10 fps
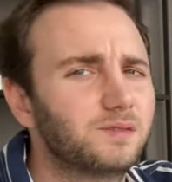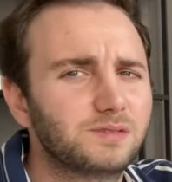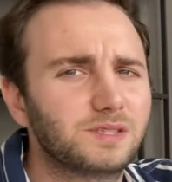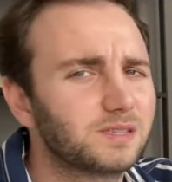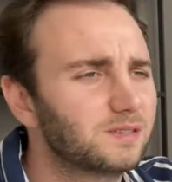
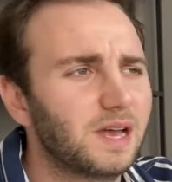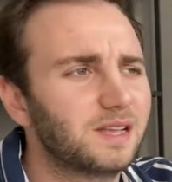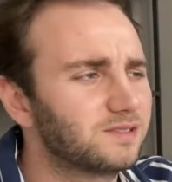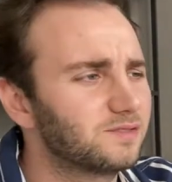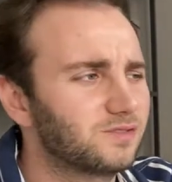just
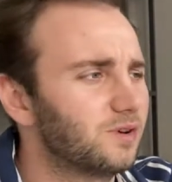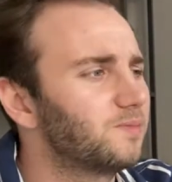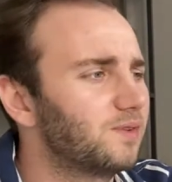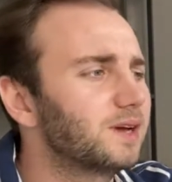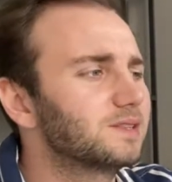at the top
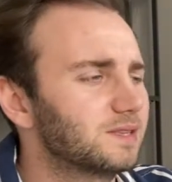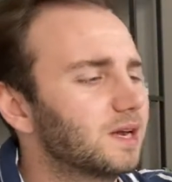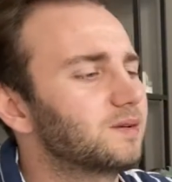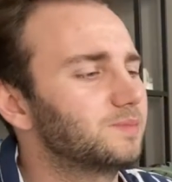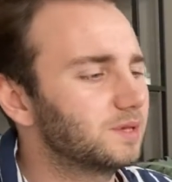right
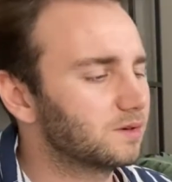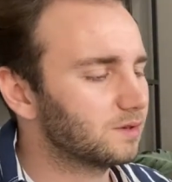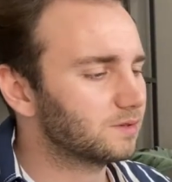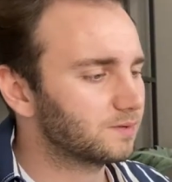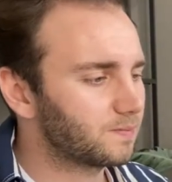there,
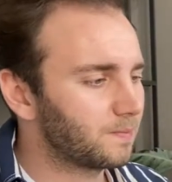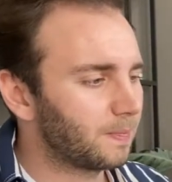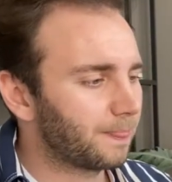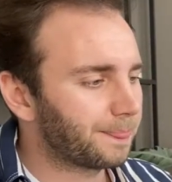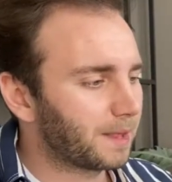because
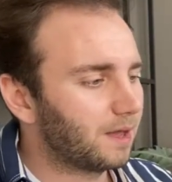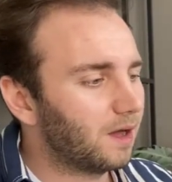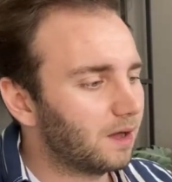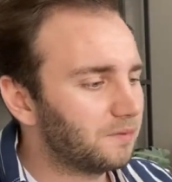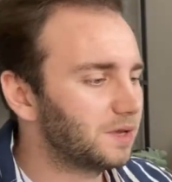
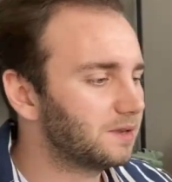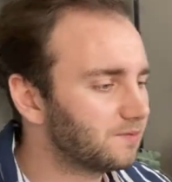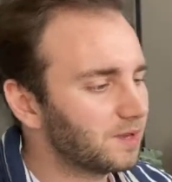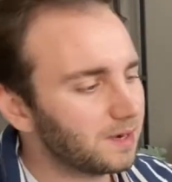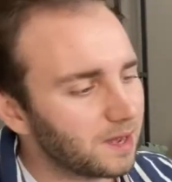
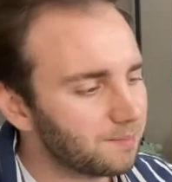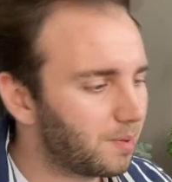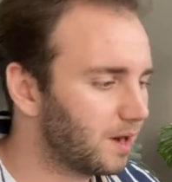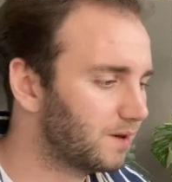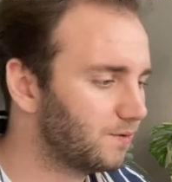when I
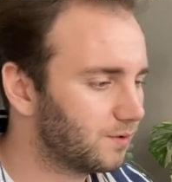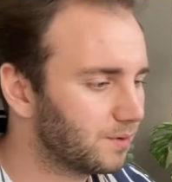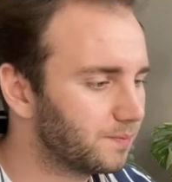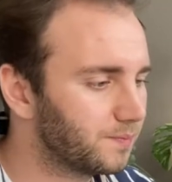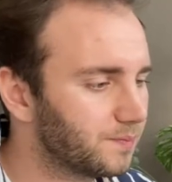buy
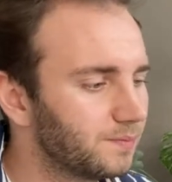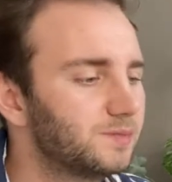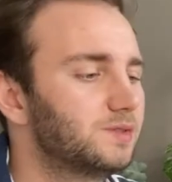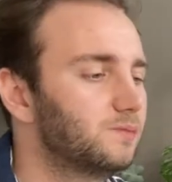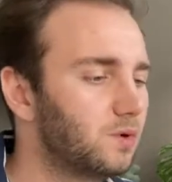from
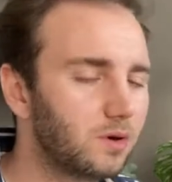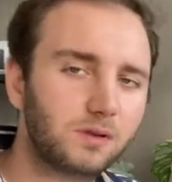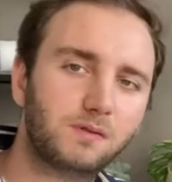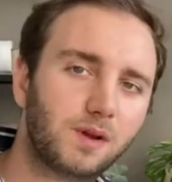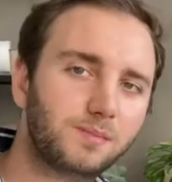
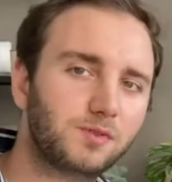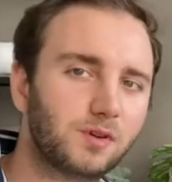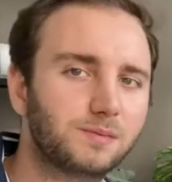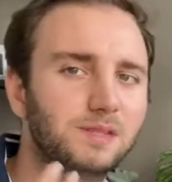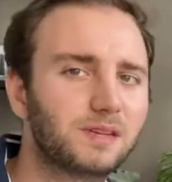smaller web
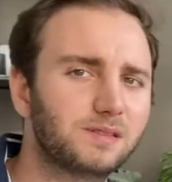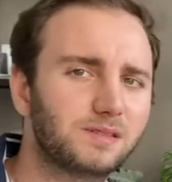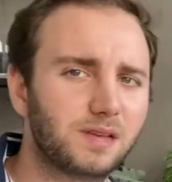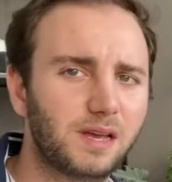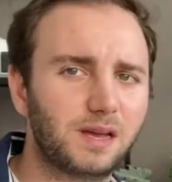shops, there's
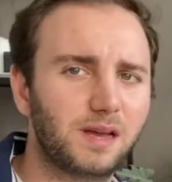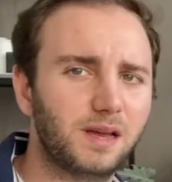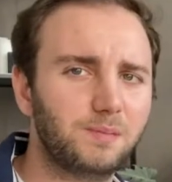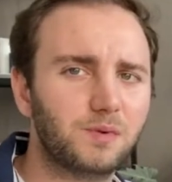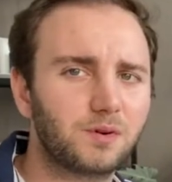
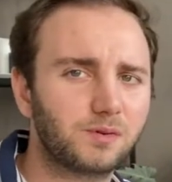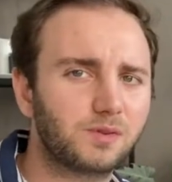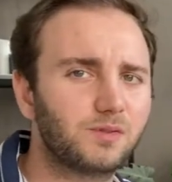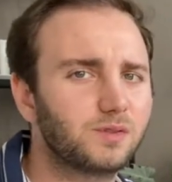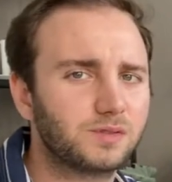a more
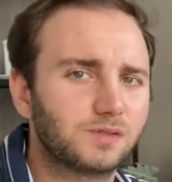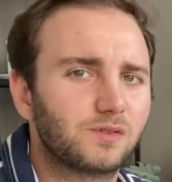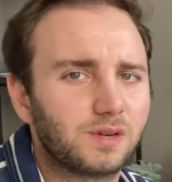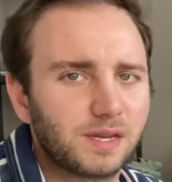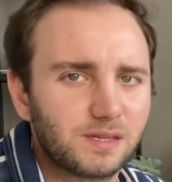closer
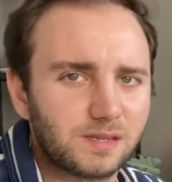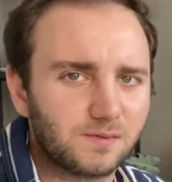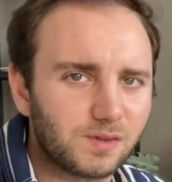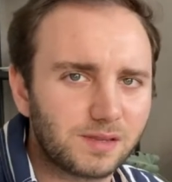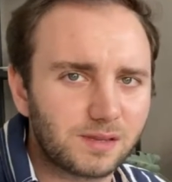
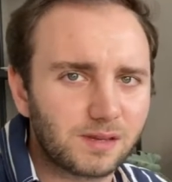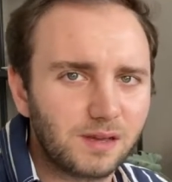connection with the